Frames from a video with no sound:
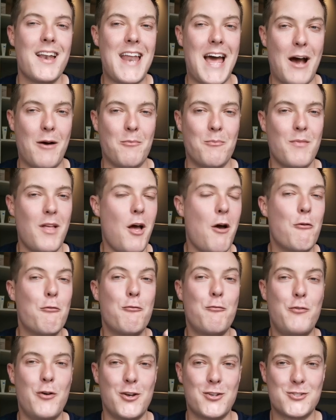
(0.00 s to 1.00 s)
Now,
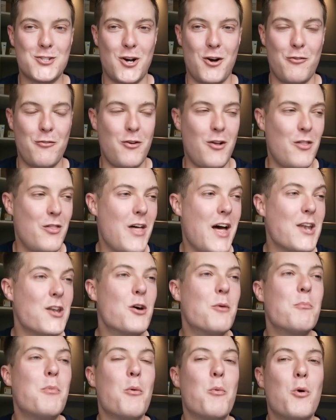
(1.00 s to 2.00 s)
first off, their
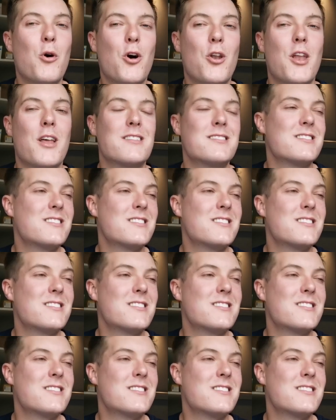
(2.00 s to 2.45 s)
number one